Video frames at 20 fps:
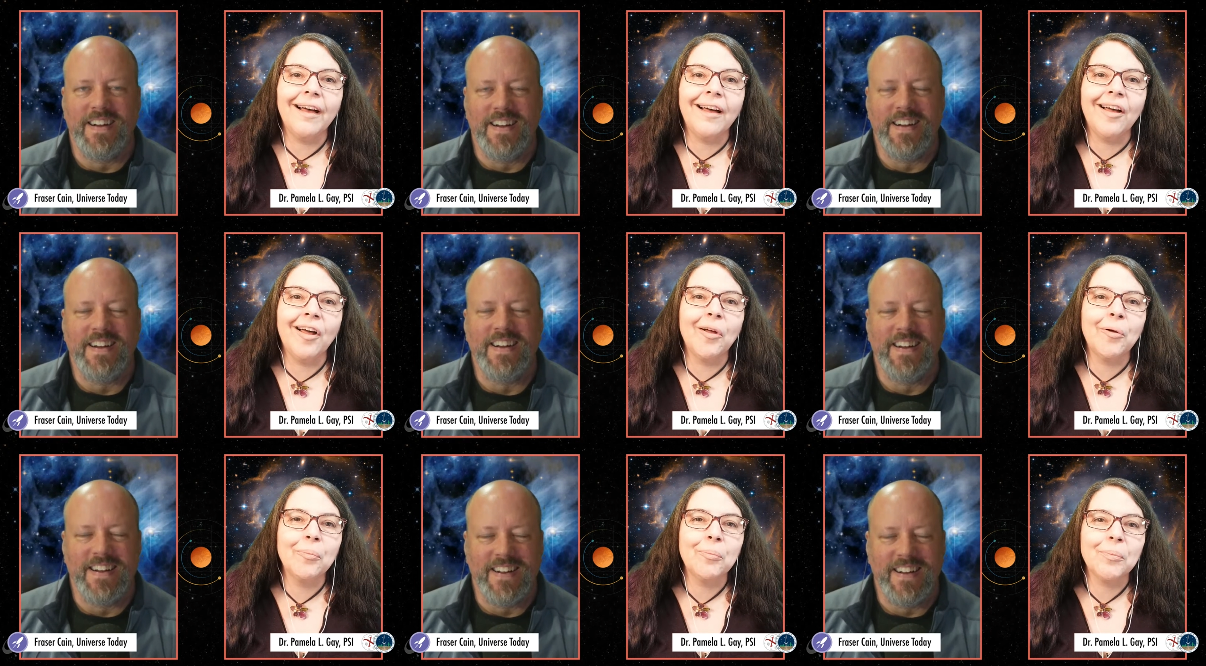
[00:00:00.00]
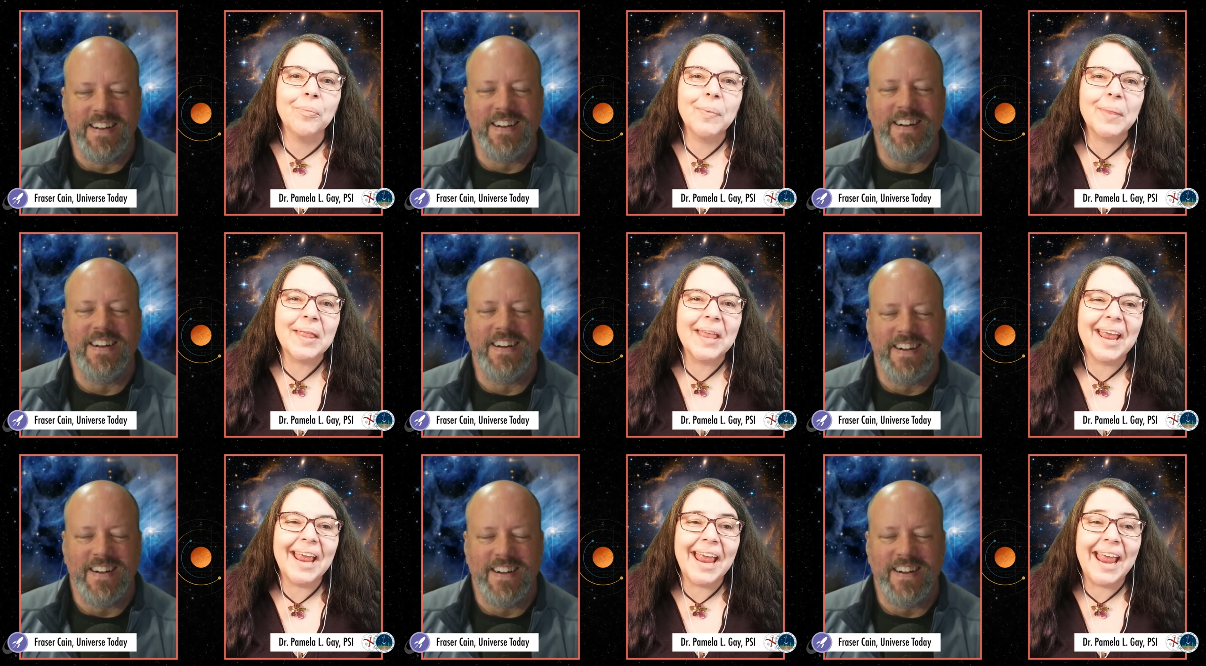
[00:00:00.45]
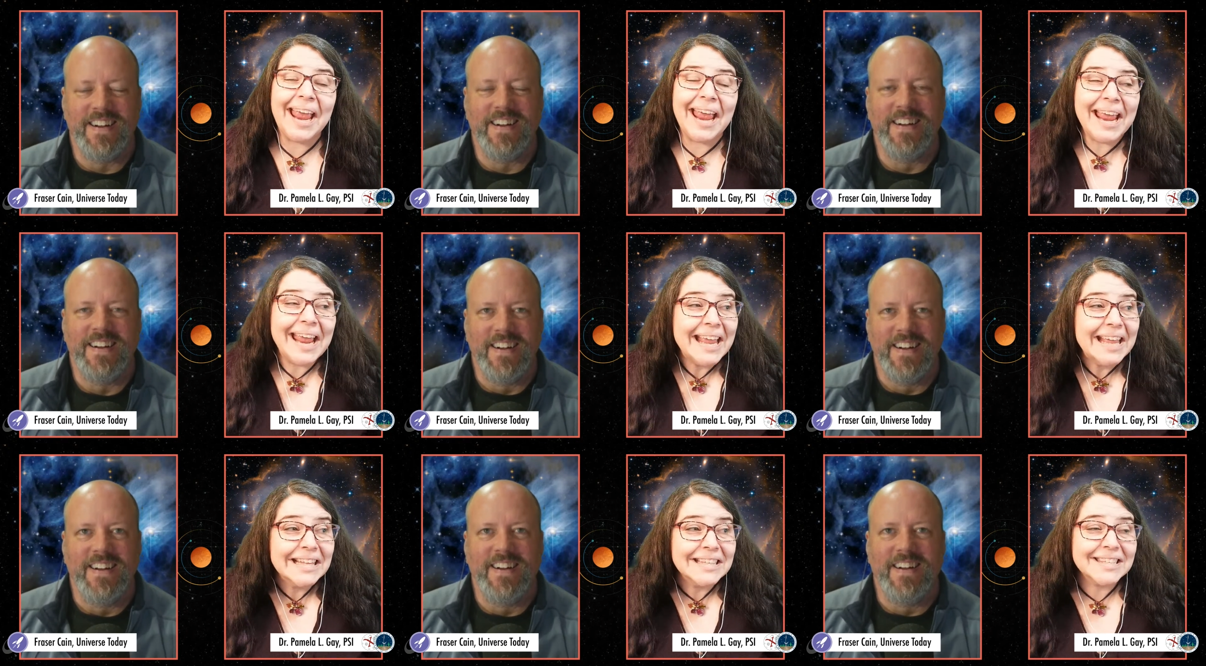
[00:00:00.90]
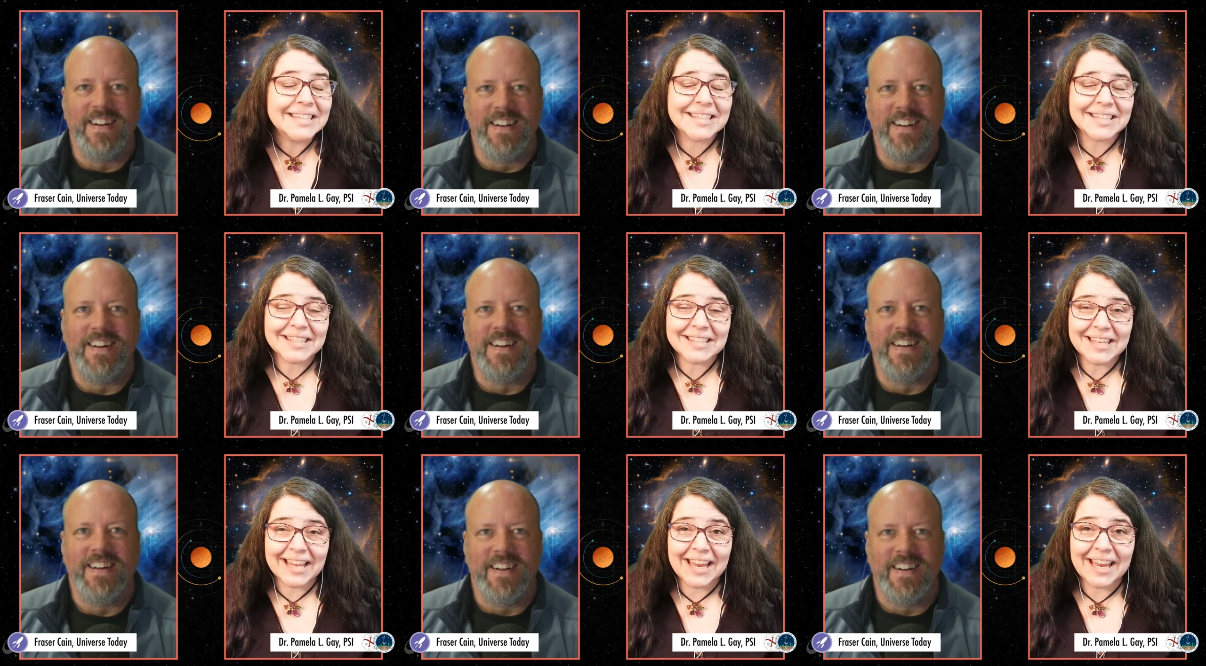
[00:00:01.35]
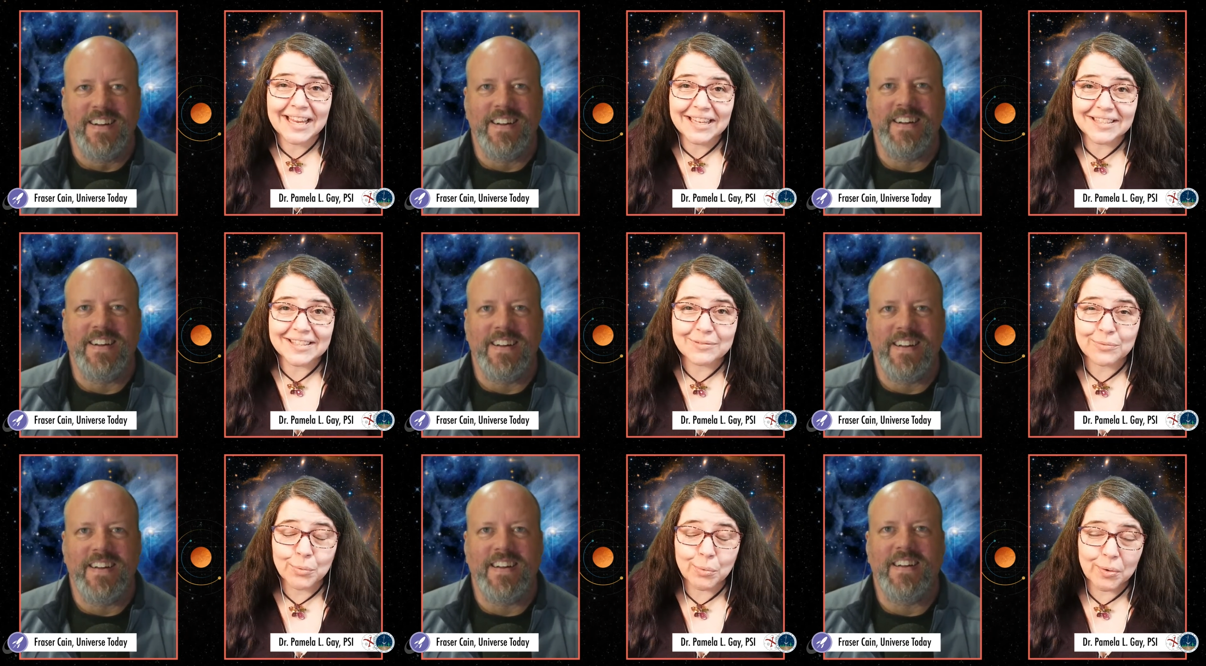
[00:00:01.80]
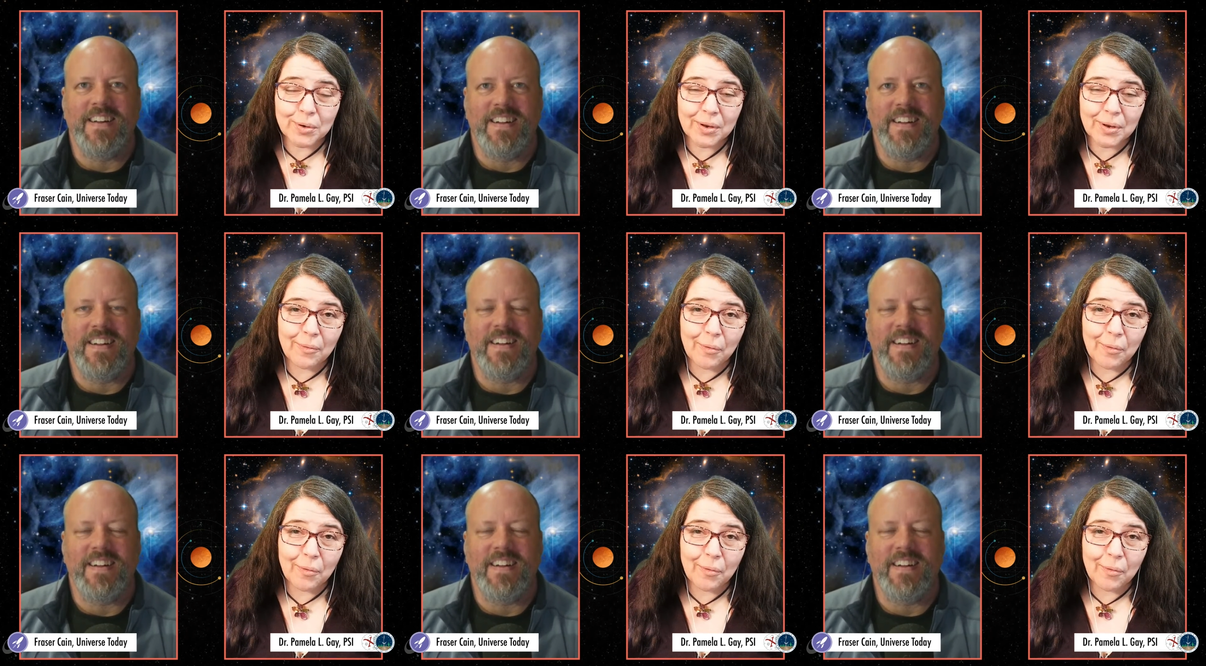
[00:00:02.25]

Speaker 1: Um, it's it's